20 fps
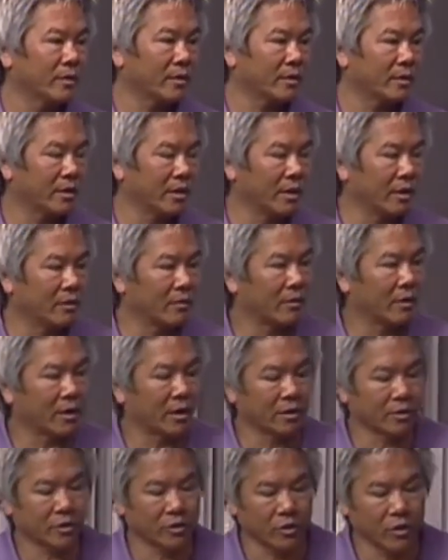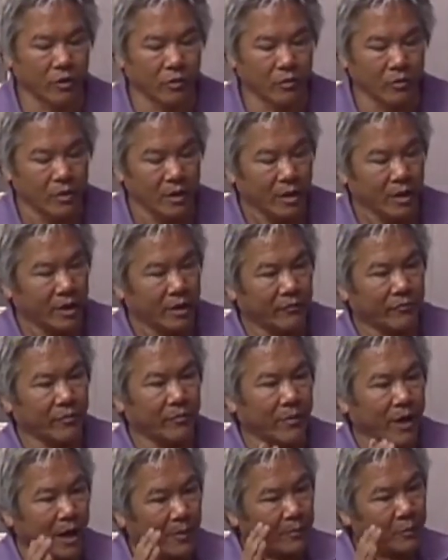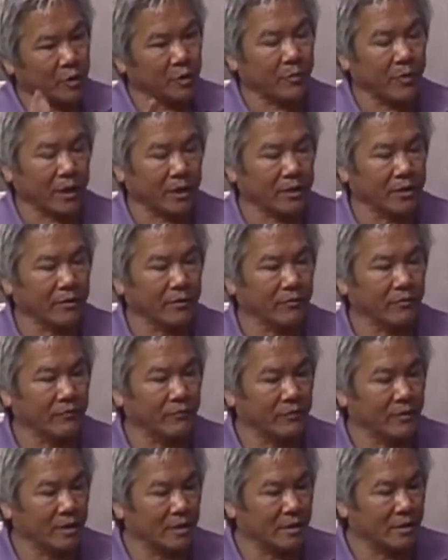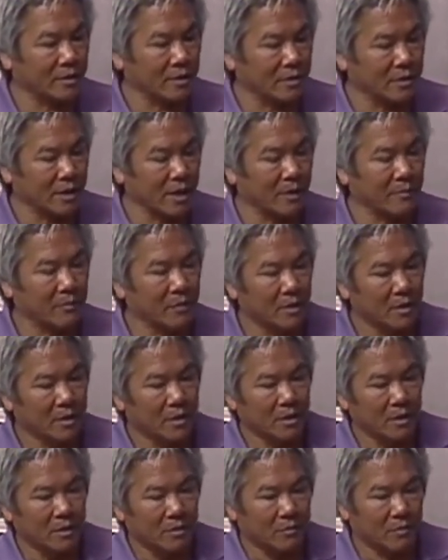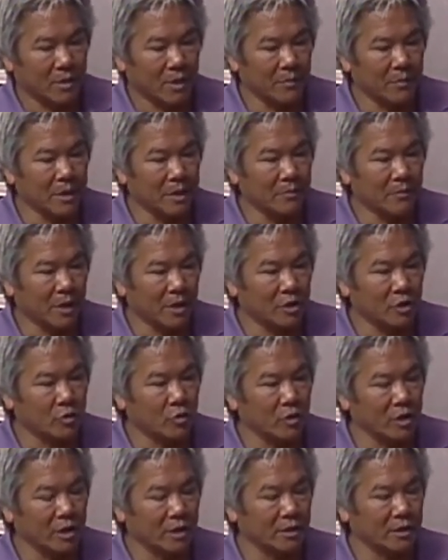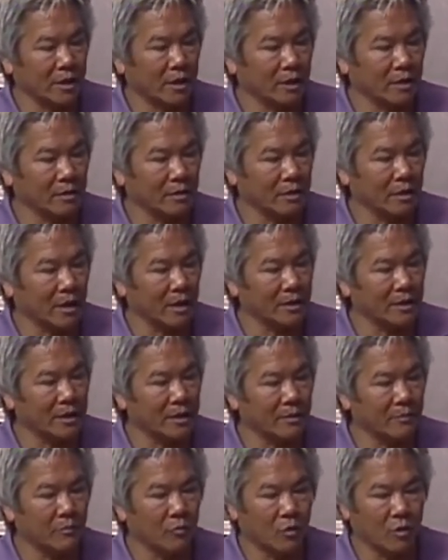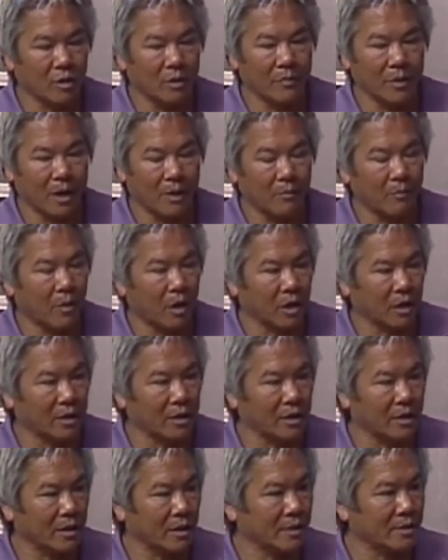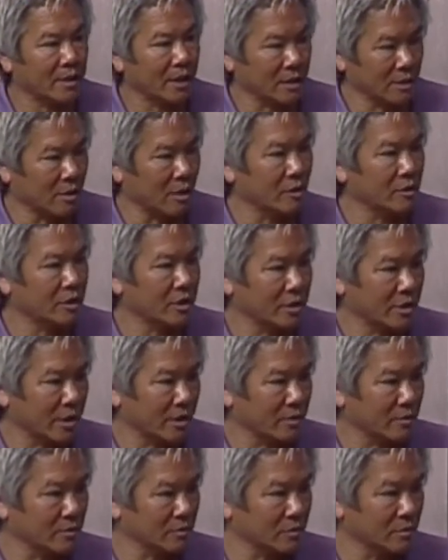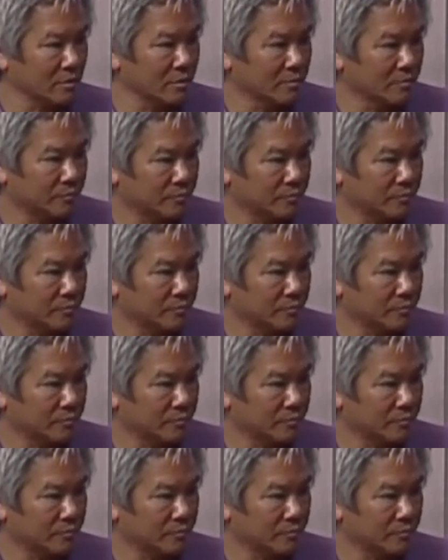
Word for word: you know. And so, from that perspective, it's the same. What I mean by shortening cycle, I think more about market and technology cycles,